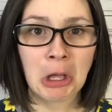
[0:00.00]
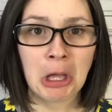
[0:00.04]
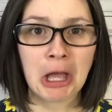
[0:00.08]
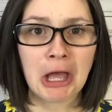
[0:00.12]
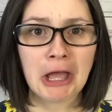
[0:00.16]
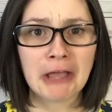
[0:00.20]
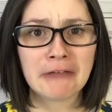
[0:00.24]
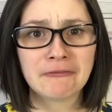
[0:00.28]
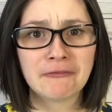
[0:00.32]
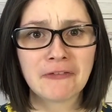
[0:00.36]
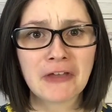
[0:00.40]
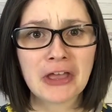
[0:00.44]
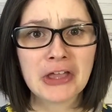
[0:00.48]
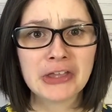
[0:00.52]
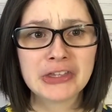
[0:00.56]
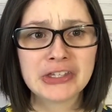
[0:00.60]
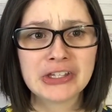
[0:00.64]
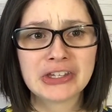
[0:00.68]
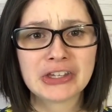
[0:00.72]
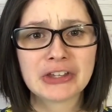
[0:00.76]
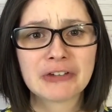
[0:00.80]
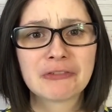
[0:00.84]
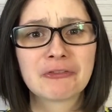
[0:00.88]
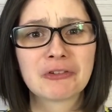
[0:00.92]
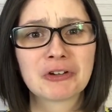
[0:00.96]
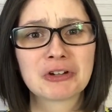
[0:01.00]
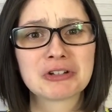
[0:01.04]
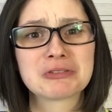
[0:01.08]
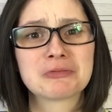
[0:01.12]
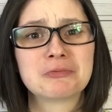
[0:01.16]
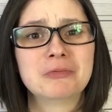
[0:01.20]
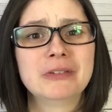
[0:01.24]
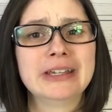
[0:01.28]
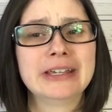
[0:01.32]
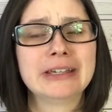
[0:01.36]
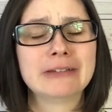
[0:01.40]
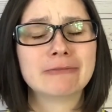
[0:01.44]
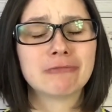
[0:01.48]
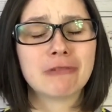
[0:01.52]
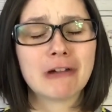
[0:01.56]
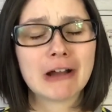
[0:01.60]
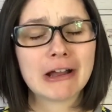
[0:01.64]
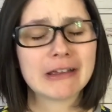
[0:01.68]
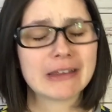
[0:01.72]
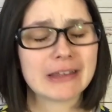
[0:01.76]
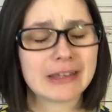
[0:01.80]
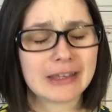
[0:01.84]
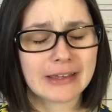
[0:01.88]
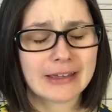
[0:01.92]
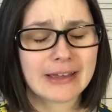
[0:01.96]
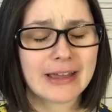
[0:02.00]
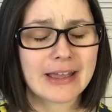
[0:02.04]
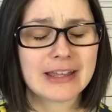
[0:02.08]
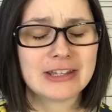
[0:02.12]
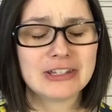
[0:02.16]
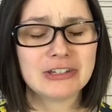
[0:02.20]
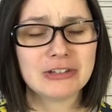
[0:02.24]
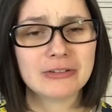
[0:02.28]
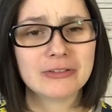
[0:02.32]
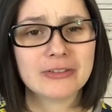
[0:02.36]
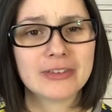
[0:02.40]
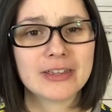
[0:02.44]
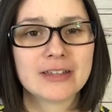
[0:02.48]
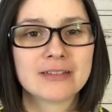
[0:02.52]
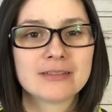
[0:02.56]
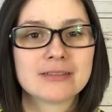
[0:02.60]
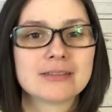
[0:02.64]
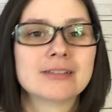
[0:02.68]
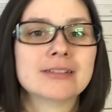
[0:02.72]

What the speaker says: I failed in the first week, why can't I do this?